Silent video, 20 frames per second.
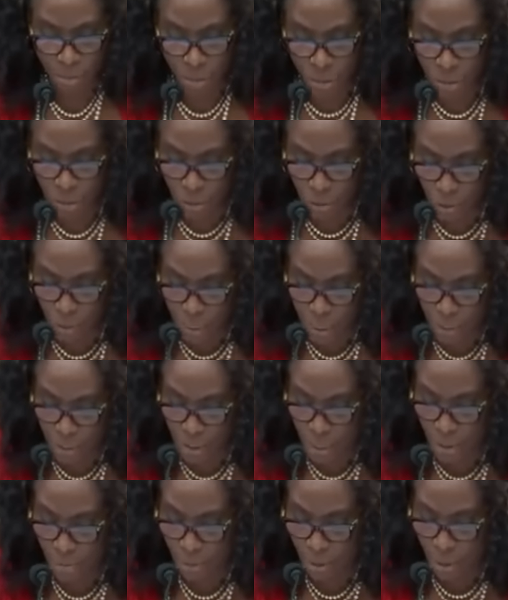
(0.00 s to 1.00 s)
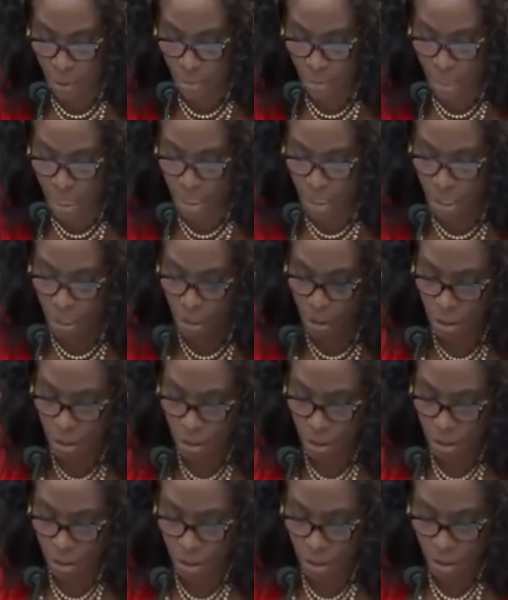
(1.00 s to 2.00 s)
Just as one example, on Monday,
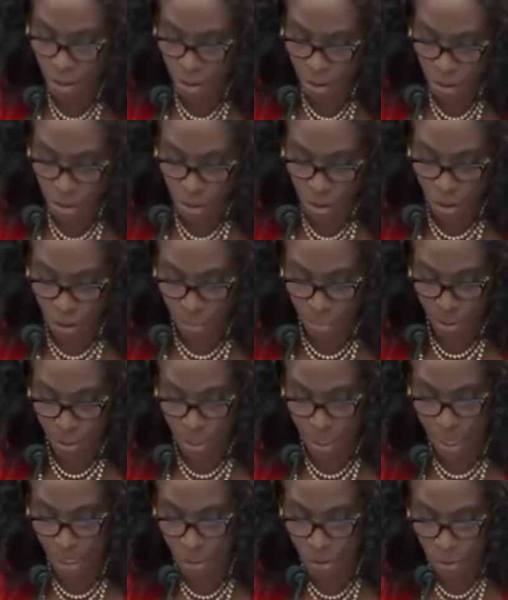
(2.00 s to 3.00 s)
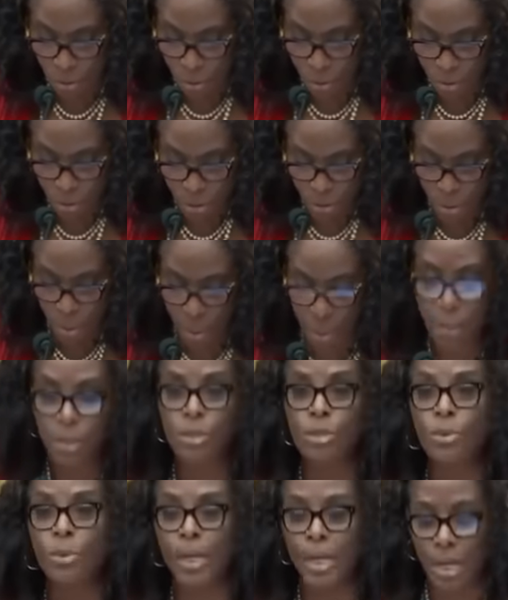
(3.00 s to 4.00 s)
she put that,
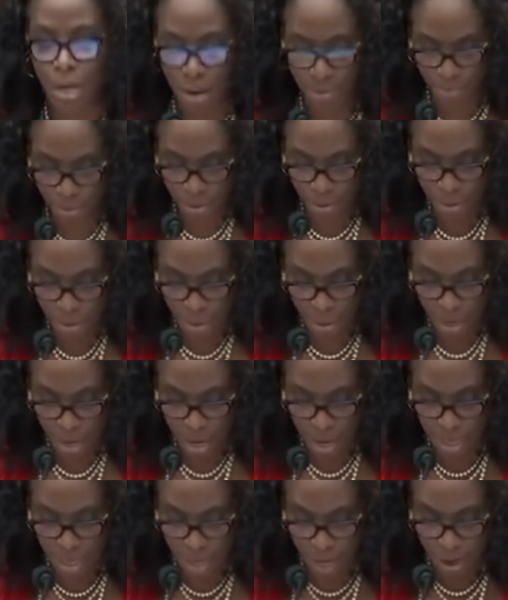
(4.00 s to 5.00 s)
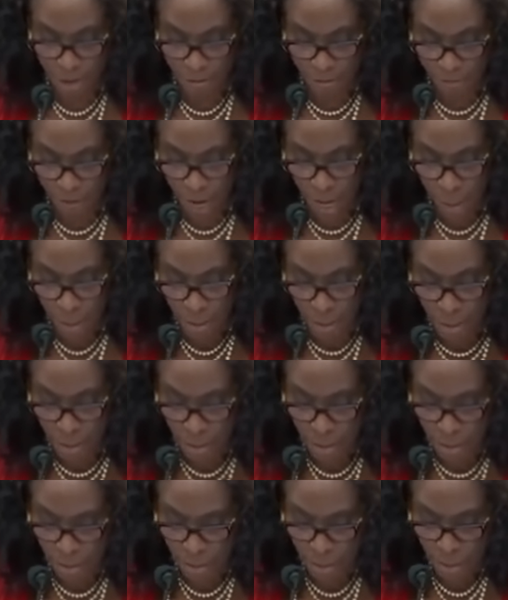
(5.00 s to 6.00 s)
that tweet up, and then
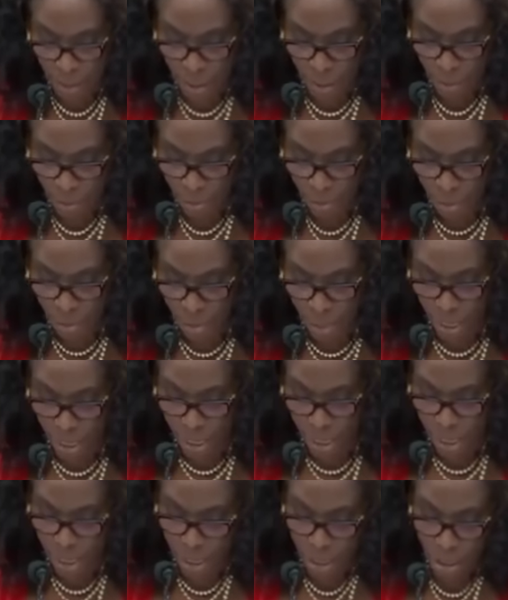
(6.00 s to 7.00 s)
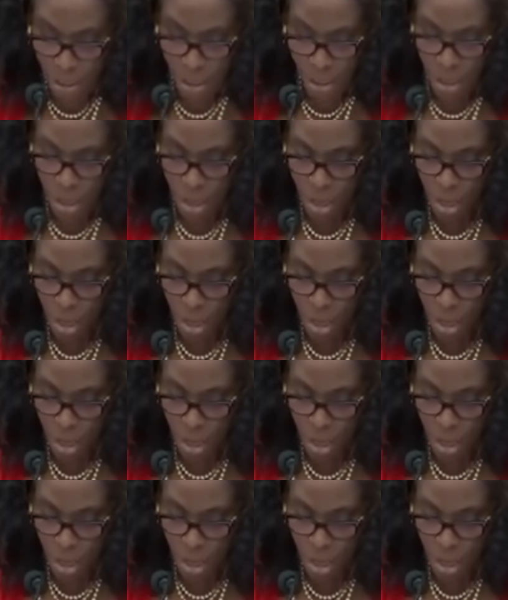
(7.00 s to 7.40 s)
Fox's Marie,